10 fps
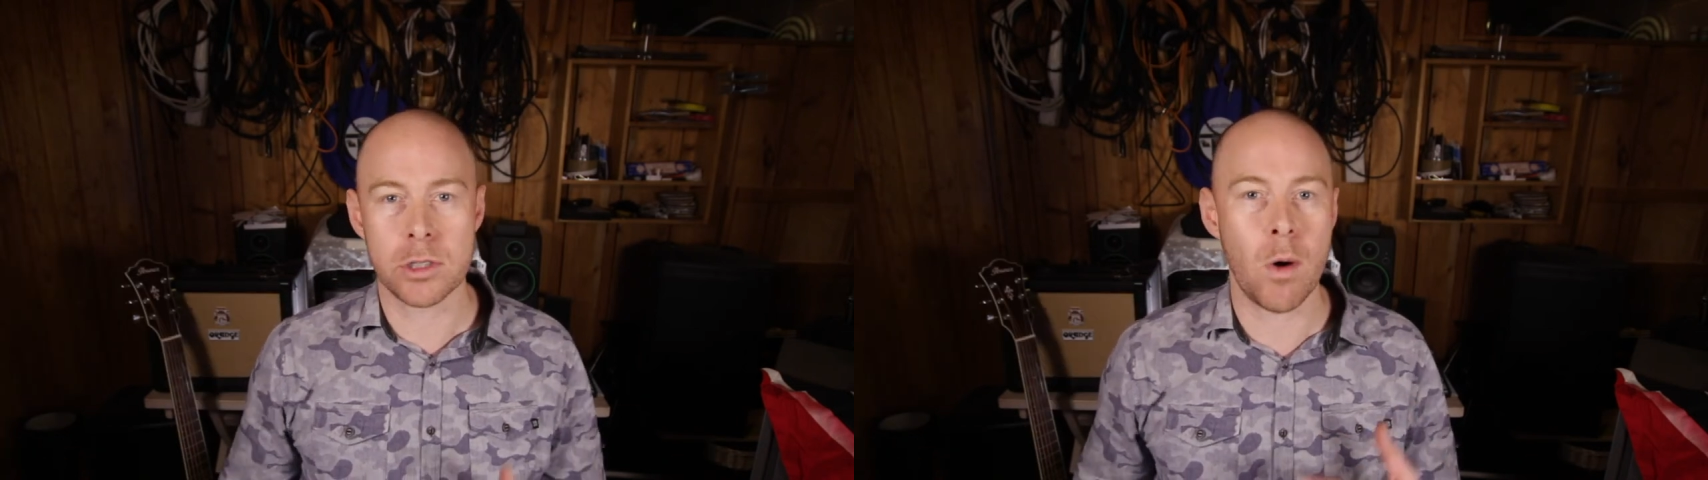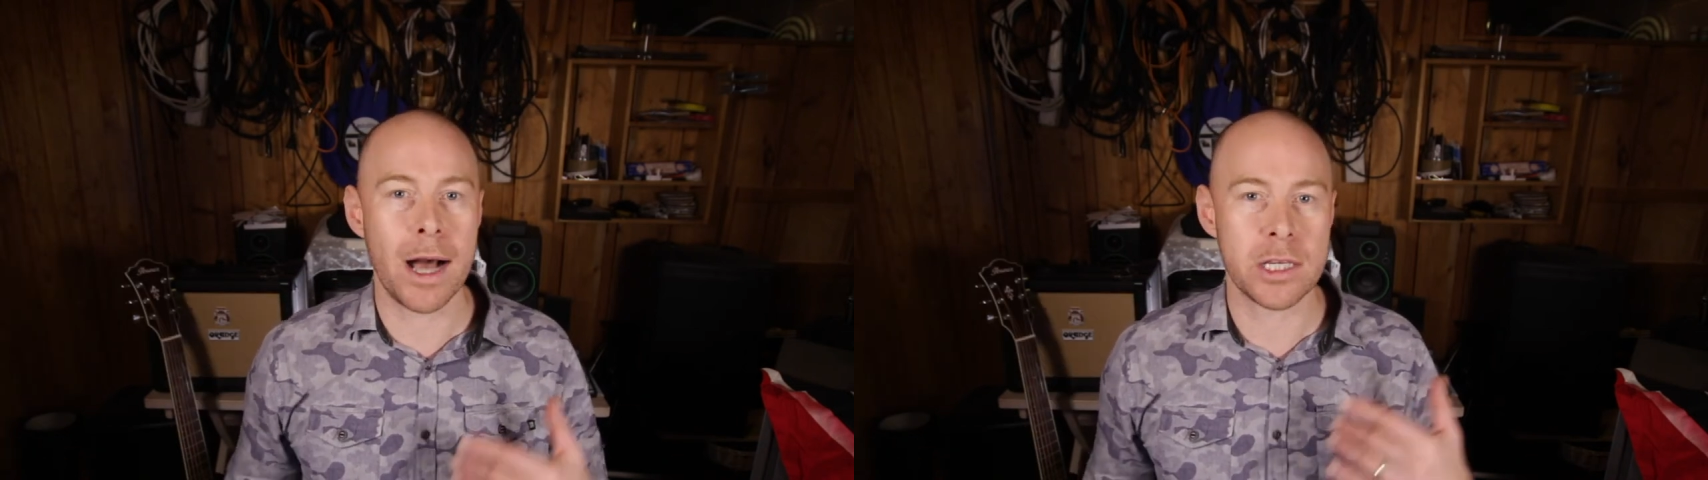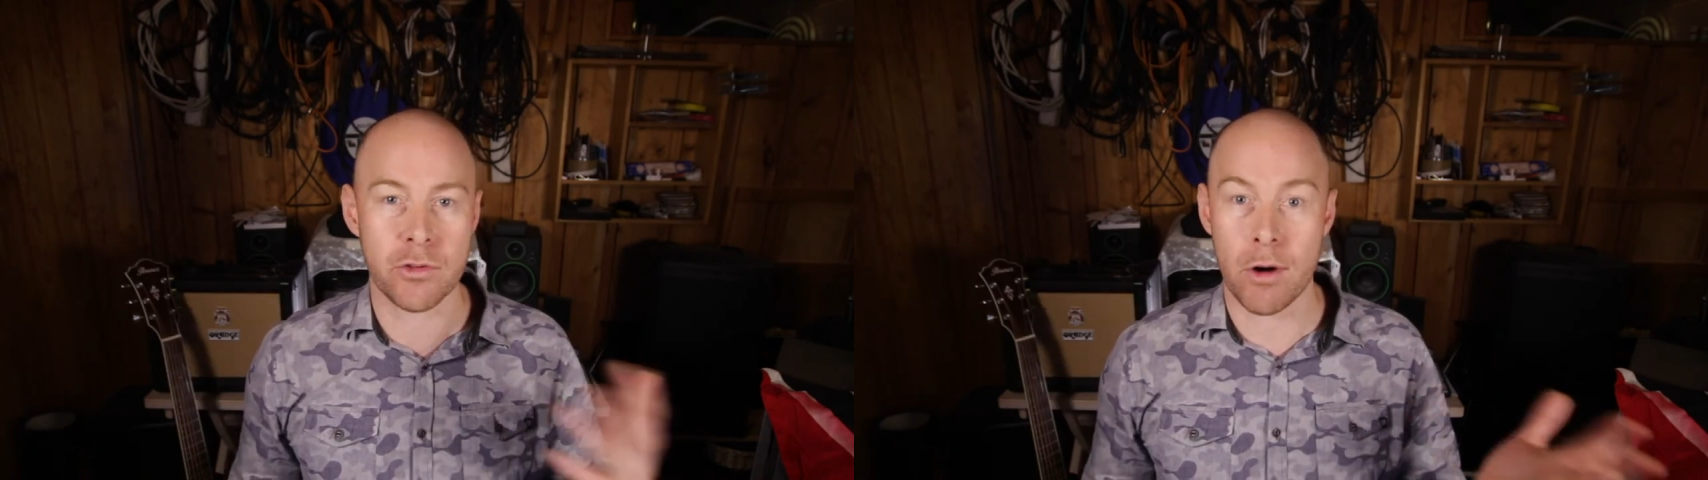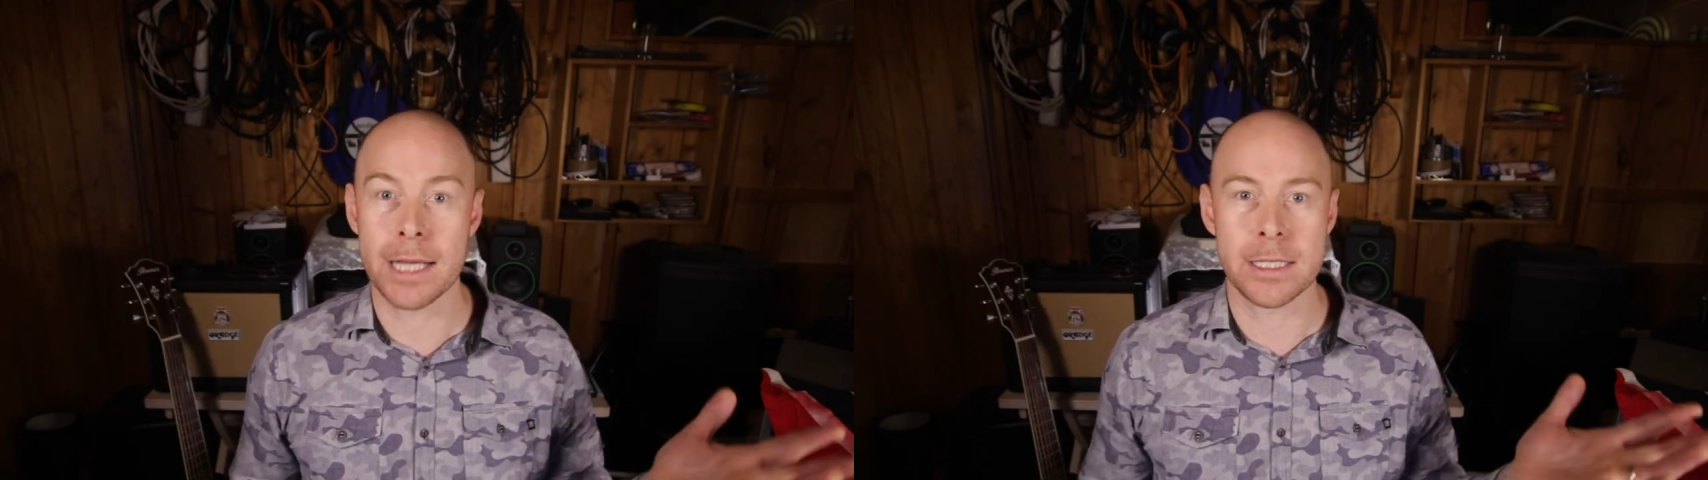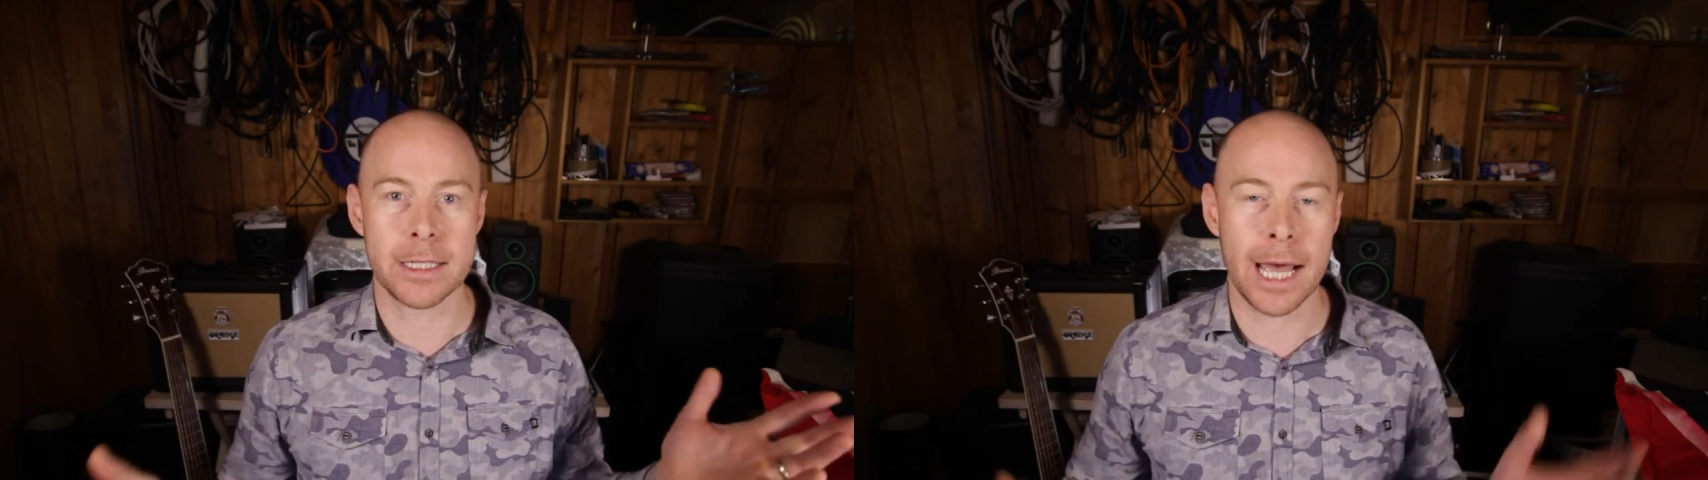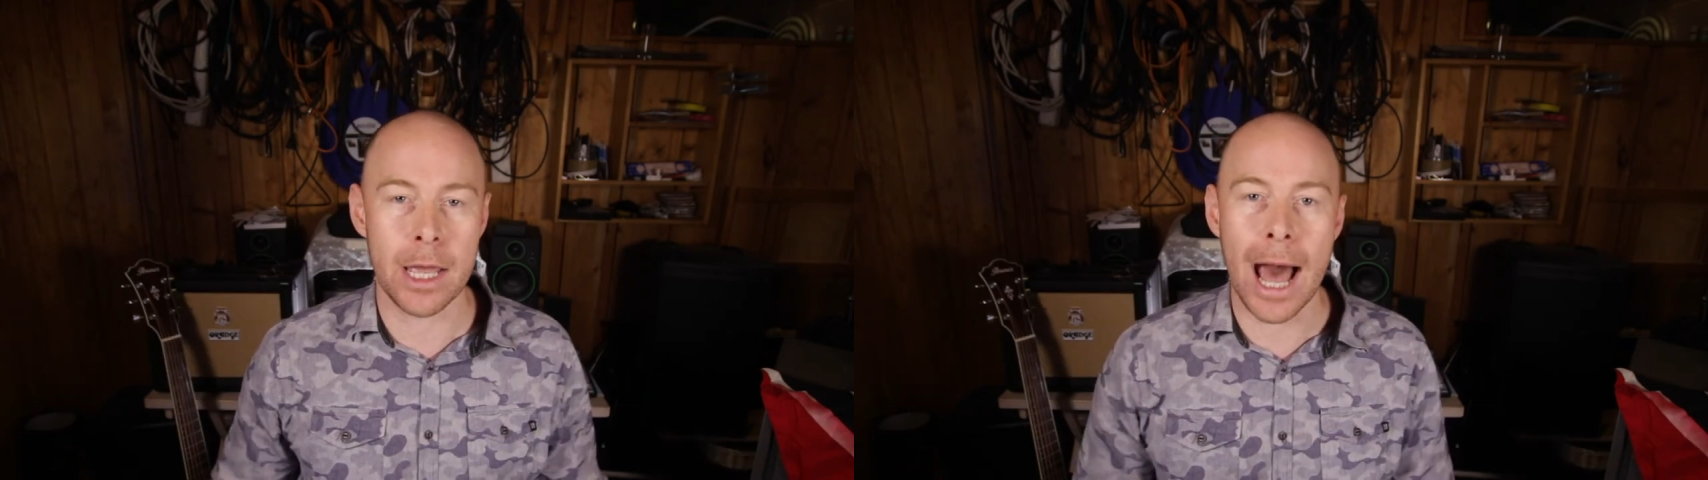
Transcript: twice, thrice a day,